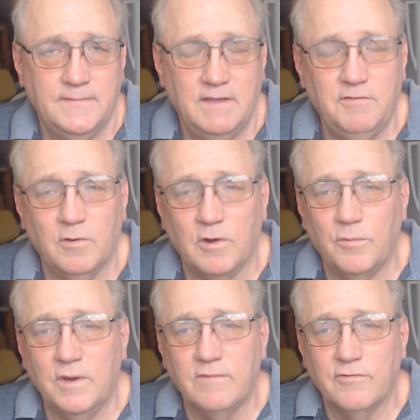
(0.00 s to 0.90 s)
If you want to
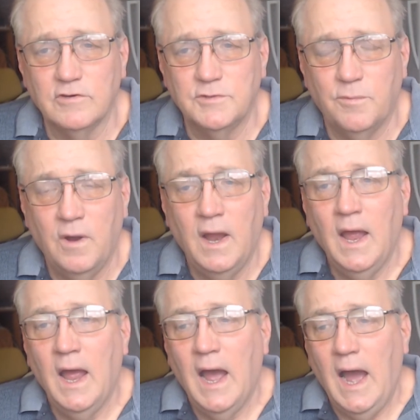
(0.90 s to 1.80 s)
reinforce your point,
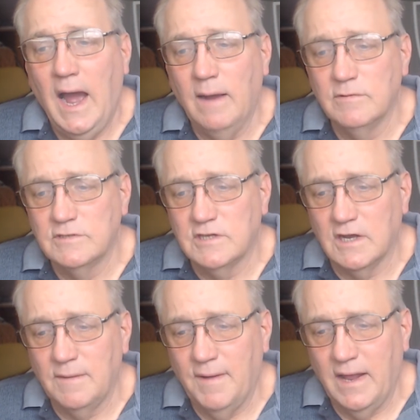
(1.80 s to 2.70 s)
I was
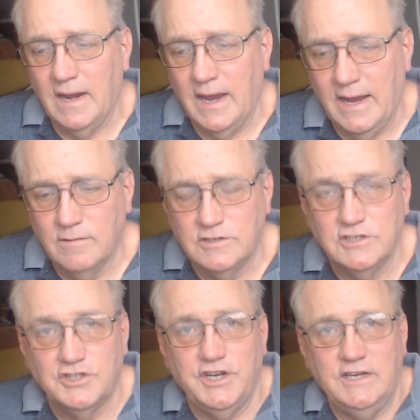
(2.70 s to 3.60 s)
talking about how language
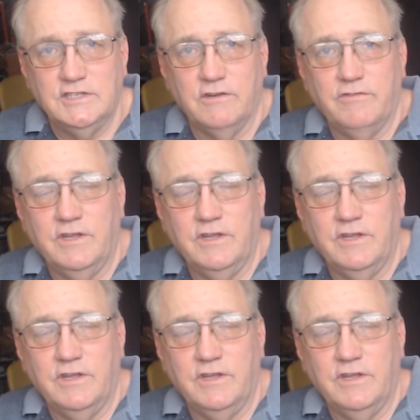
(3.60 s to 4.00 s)
has changed over the